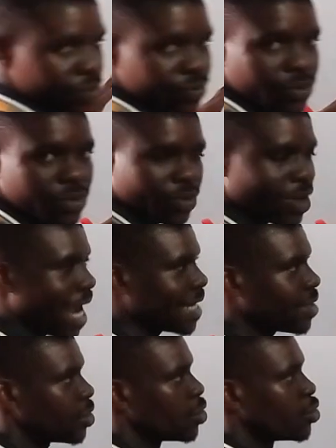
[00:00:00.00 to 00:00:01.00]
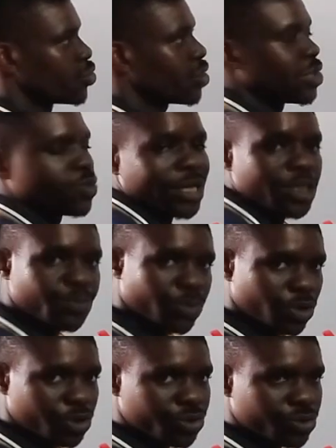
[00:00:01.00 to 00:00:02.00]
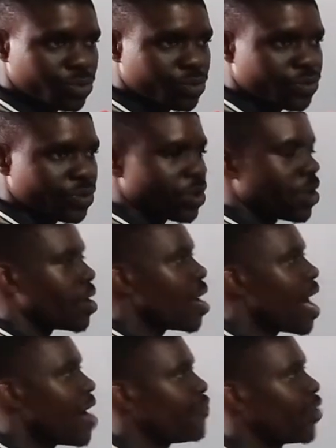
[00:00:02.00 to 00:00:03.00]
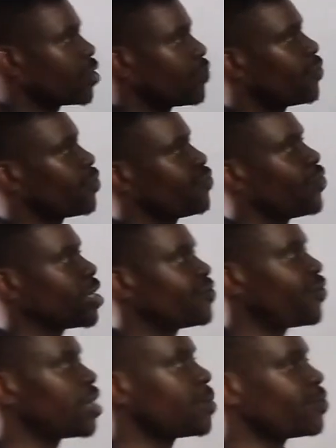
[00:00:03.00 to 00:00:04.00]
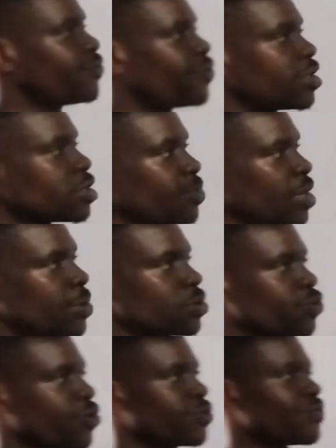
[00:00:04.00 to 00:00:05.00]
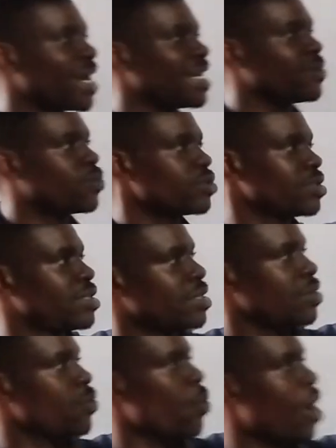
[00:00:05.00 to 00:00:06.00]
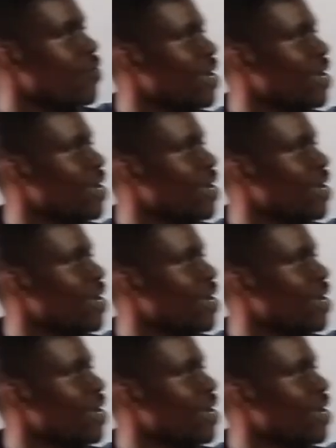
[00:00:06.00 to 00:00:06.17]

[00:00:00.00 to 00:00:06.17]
one, right? So it's product rule. And for you to be able to find the y